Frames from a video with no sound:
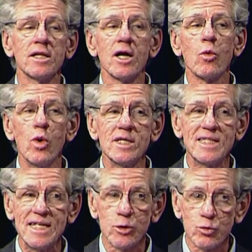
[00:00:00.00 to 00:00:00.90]
was
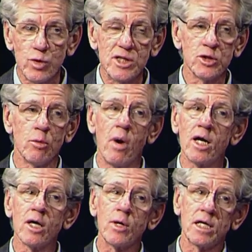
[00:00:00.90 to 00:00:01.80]
the original,
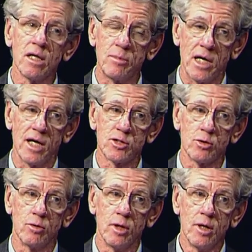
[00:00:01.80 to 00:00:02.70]
Montclair and Columbia High School